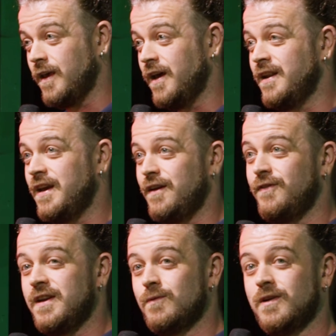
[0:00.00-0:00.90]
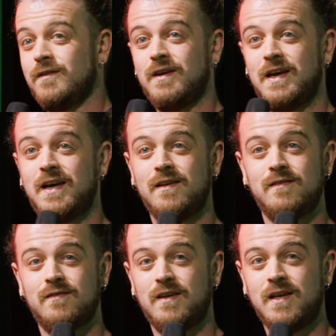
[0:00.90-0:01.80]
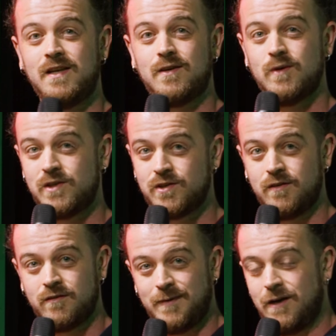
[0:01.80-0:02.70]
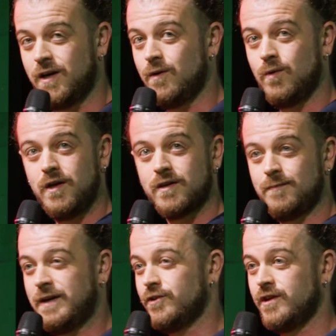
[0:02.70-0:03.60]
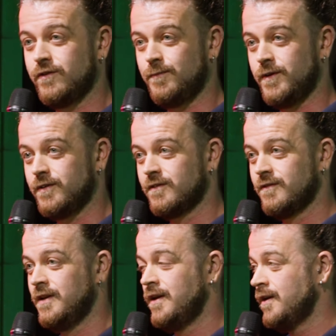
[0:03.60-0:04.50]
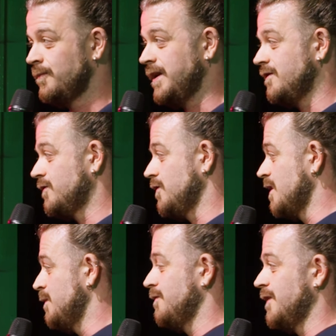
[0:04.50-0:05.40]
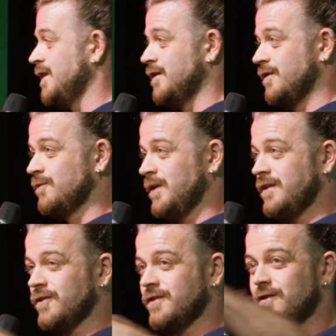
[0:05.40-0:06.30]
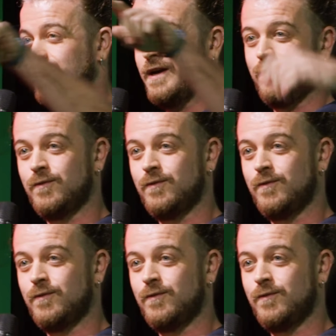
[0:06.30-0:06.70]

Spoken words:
And if anyone has any questions about our work, about ShelterBox, please do come and find us. We're dotted around the